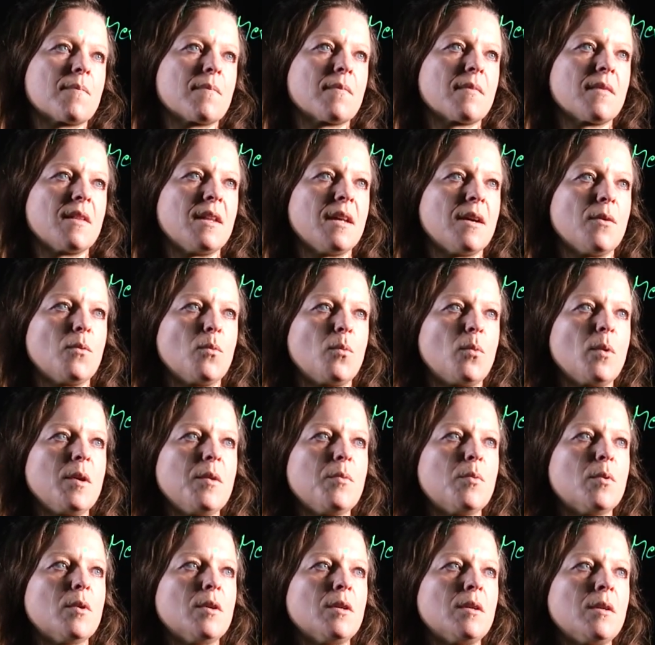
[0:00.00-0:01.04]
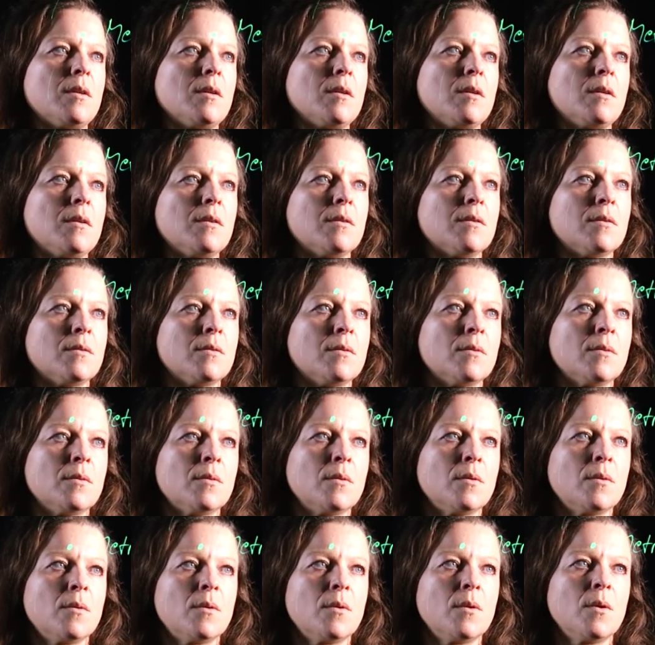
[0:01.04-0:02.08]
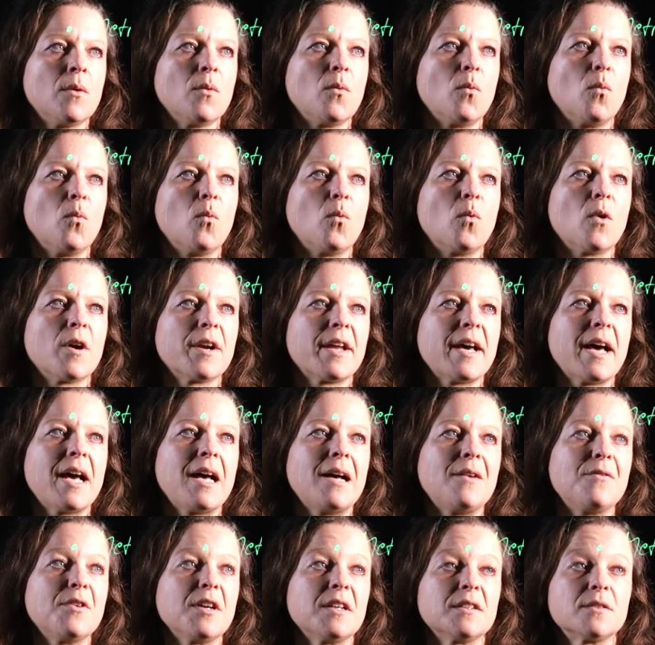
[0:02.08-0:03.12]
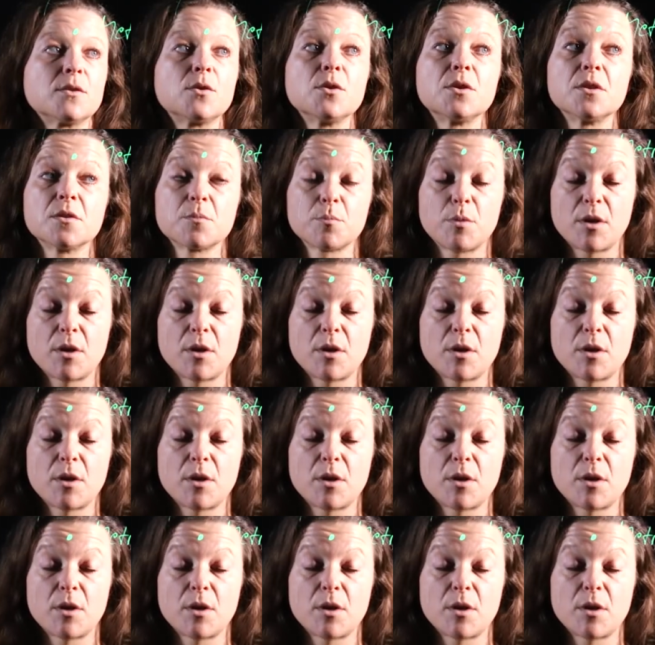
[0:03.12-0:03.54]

that we will want to have as good as